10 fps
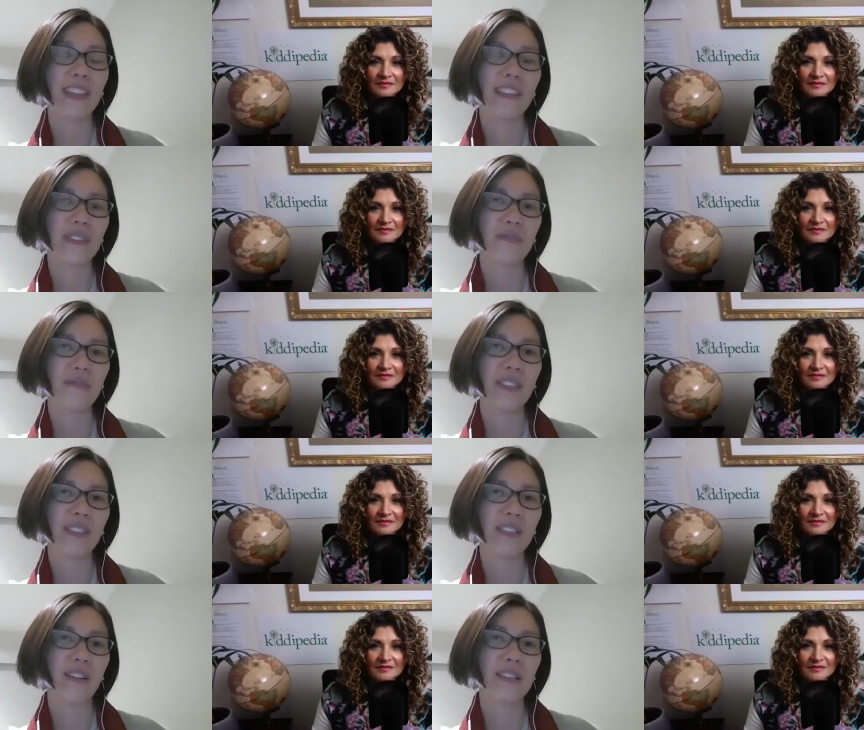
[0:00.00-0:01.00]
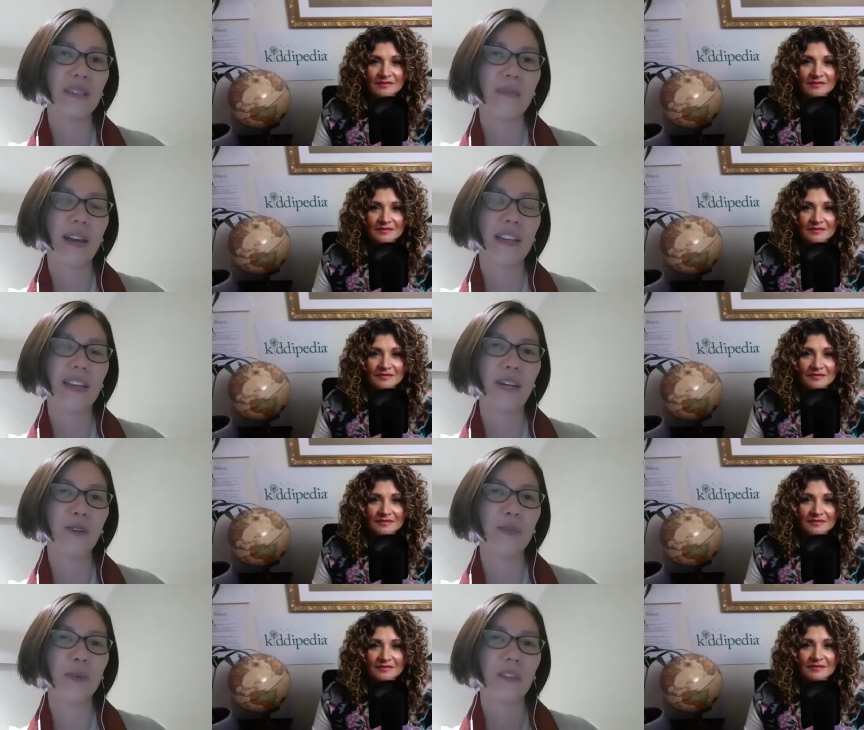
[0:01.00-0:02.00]
Speaker 1: is a really nice way to
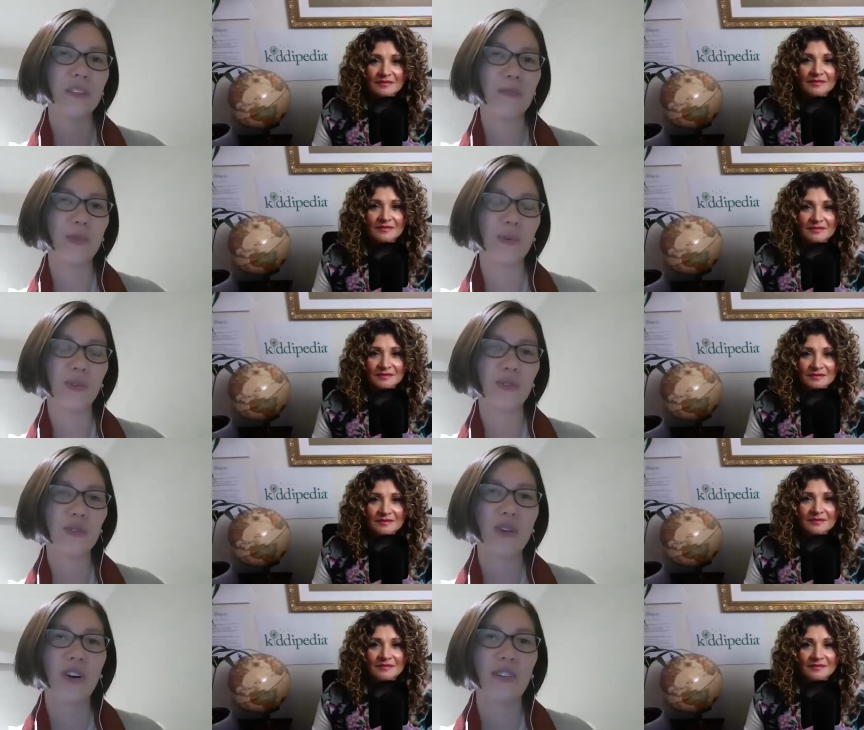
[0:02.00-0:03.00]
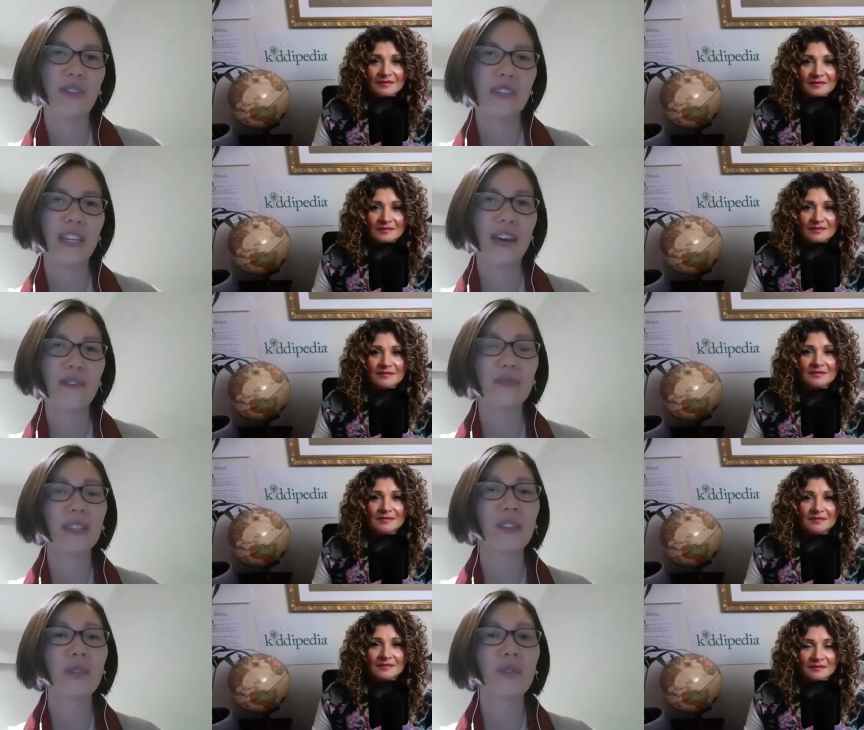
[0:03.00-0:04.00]
help support your child have a
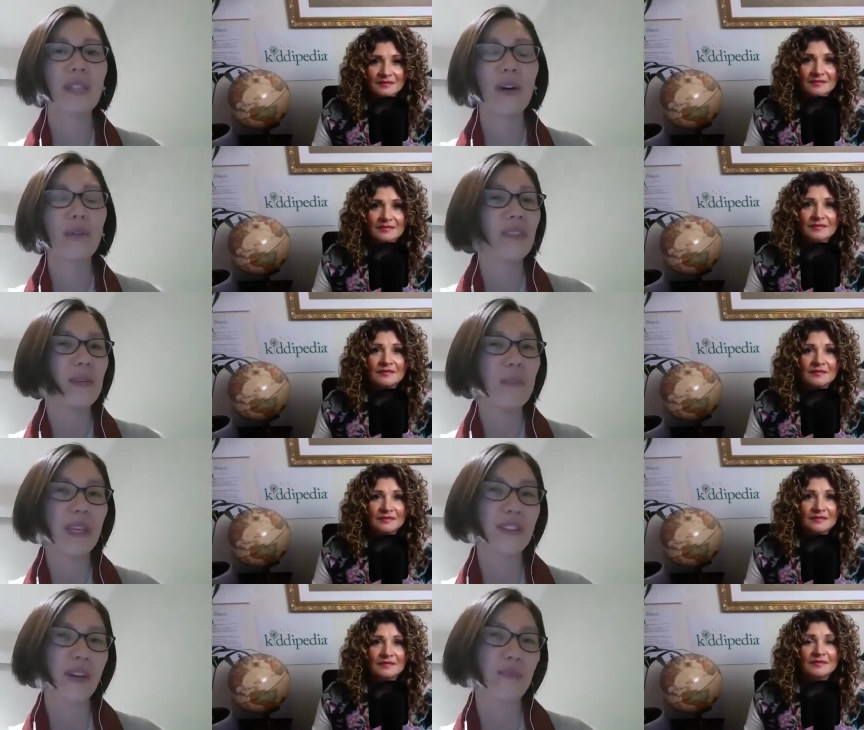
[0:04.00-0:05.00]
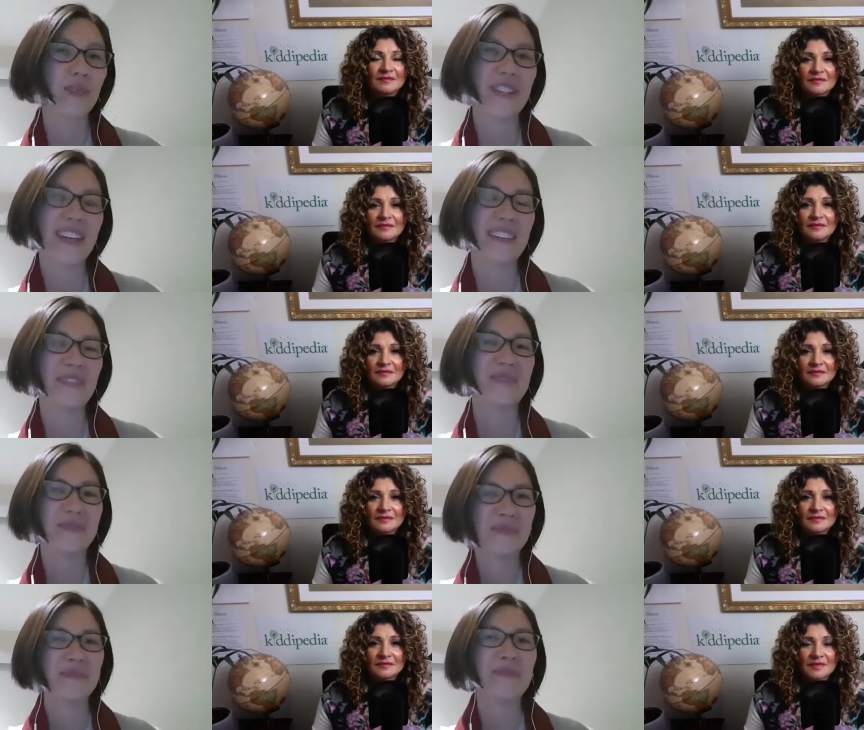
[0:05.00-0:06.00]
really good, healthy bedtime routine.
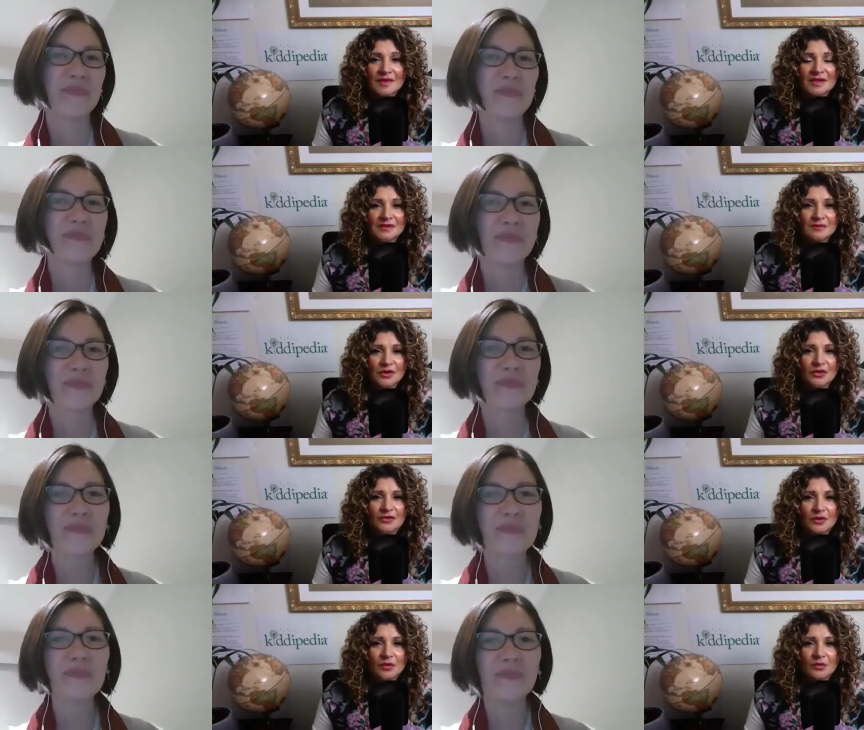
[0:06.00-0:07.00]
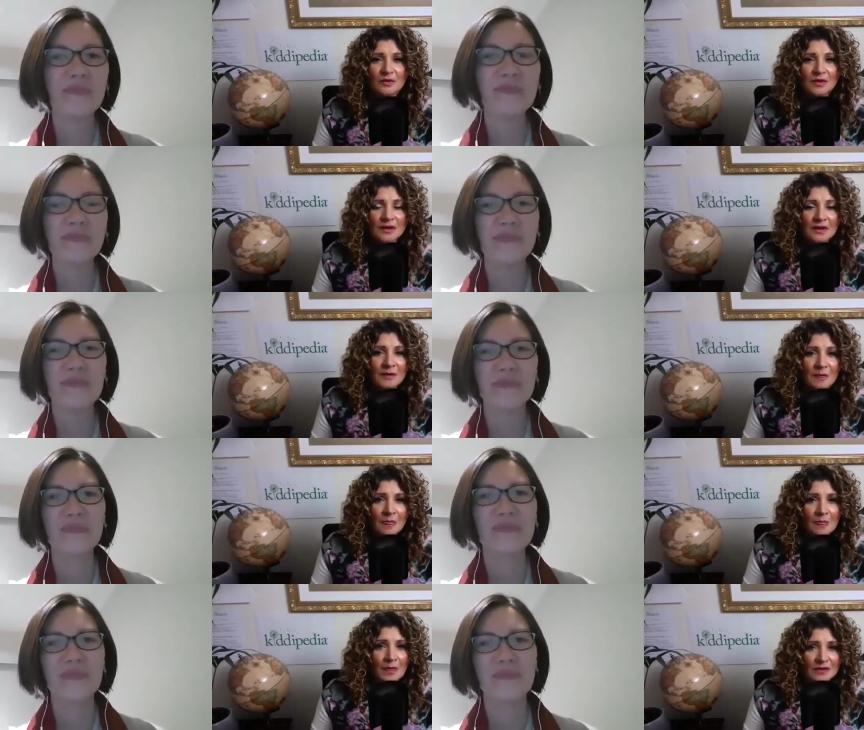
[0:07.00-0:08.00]
Speaker 2: That's beautiful.
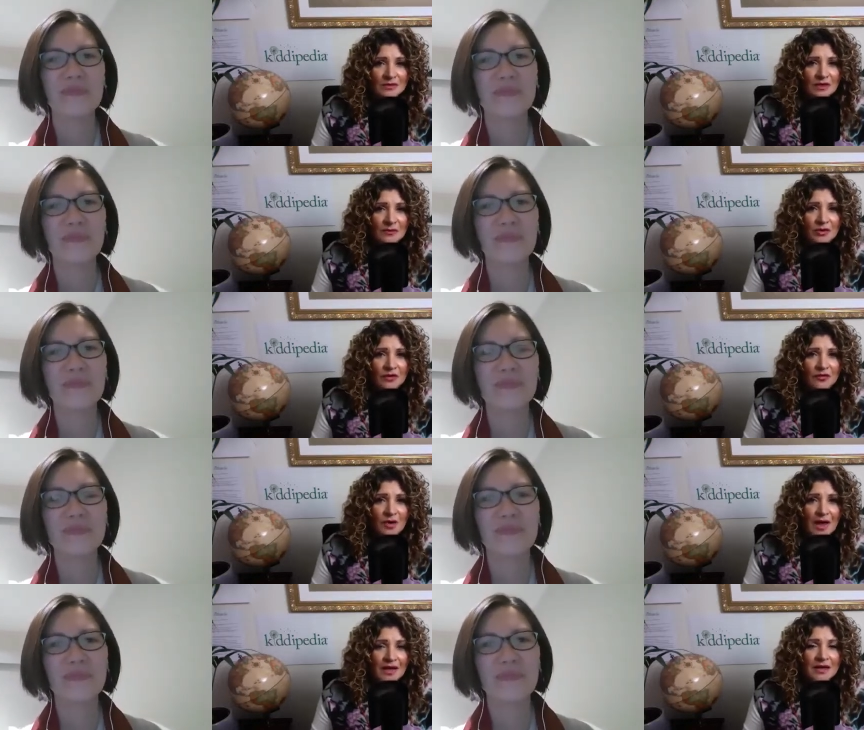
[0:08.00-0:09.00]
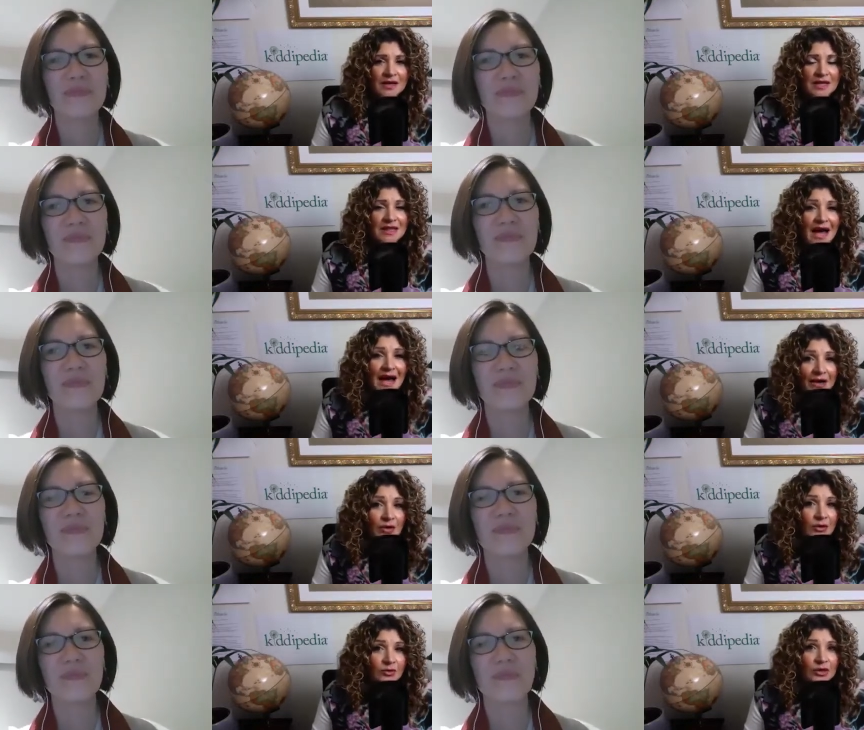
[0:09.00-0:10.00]
That's really beautiful. And in the
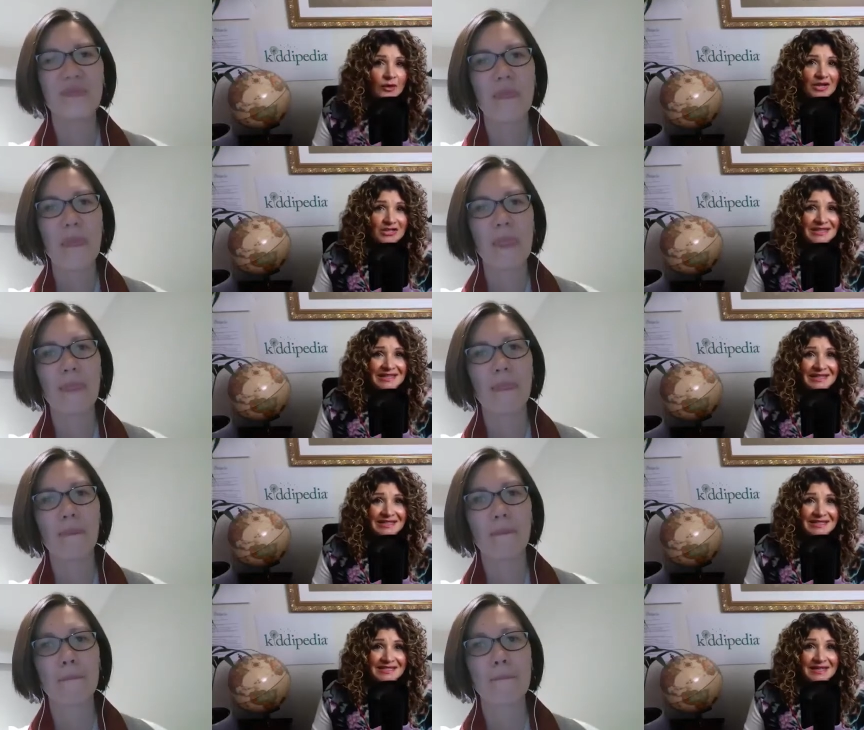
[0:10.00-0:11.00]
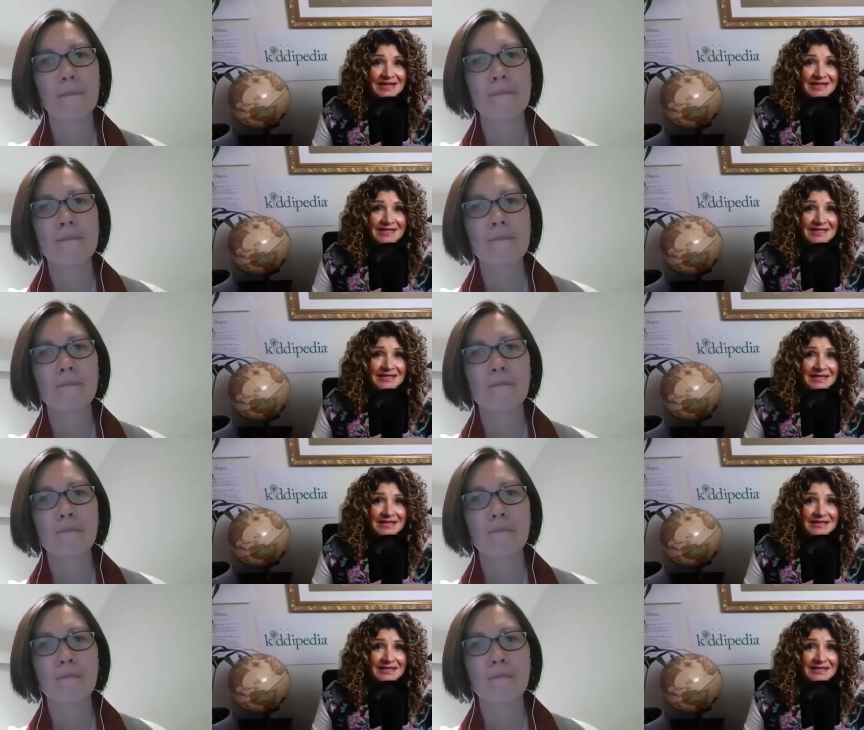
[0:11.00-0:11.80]
article, you actually list uh, six